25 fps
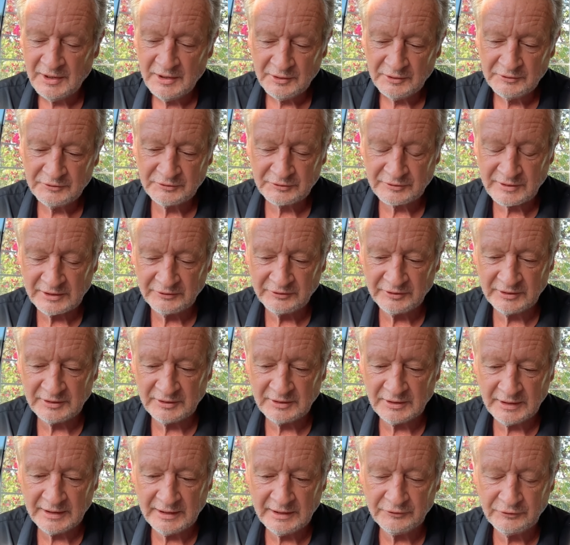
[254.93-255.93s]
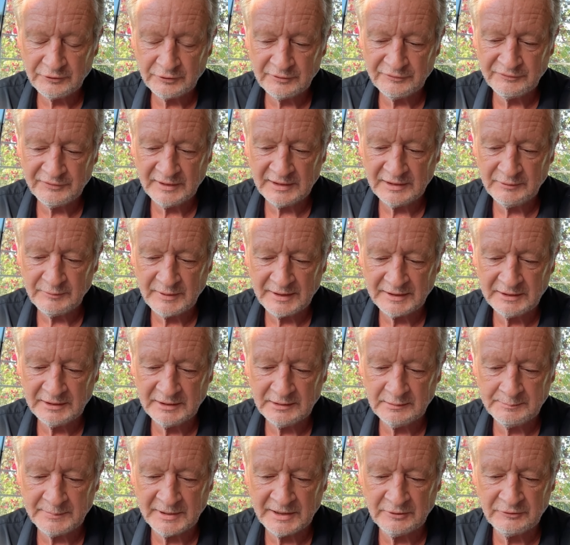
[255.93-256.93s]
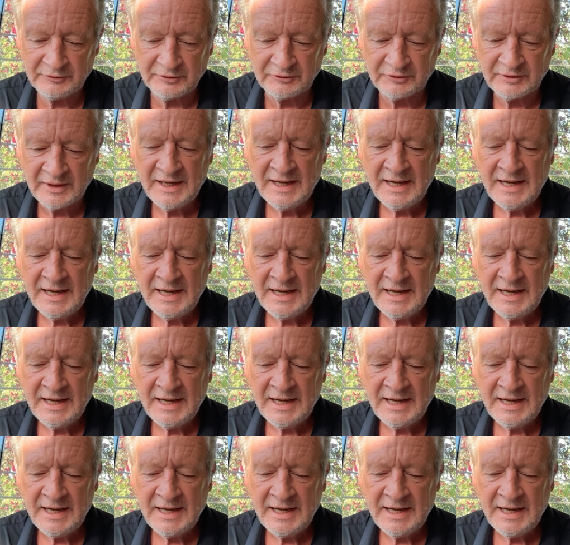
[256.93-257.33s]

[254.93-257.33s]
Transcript: scratching our heads on a fairly regular basis.